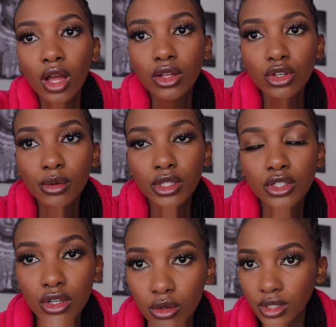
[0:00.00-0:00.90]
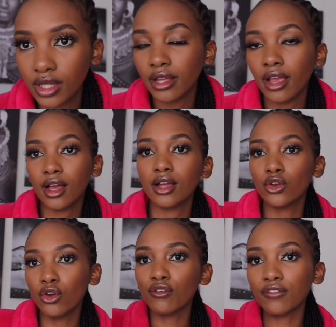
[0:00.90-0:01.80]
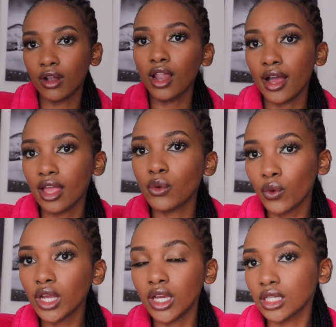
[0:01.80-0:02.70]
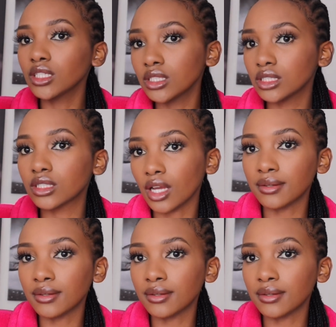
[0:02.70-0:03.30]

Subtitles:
to make sure today are no flyaways.